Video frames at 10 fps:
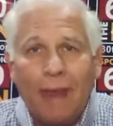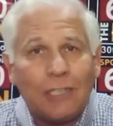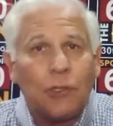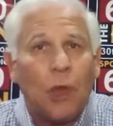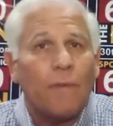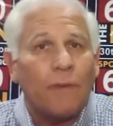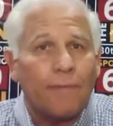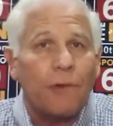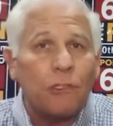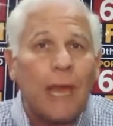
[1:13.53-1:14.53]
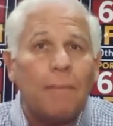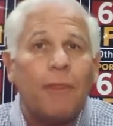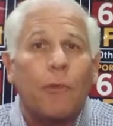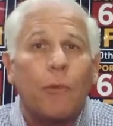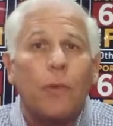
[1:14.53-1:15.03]
That's all. For the first time
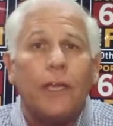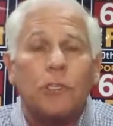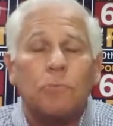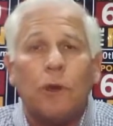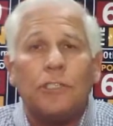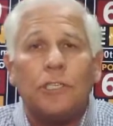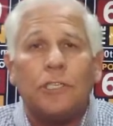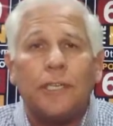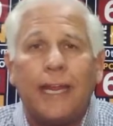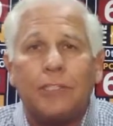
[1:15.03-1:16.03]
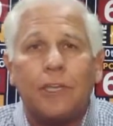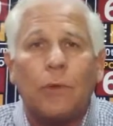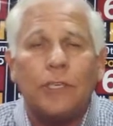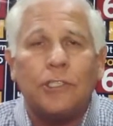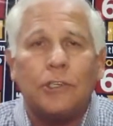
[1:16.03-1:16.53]
in 3 years, Boise State has
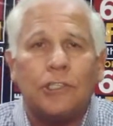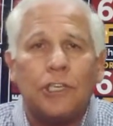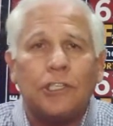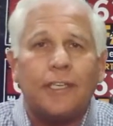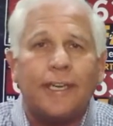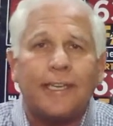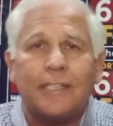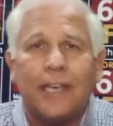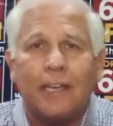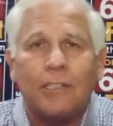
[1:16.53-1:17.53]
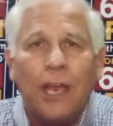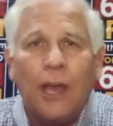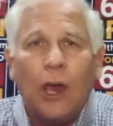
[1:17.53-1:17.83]
increased their season ticket sales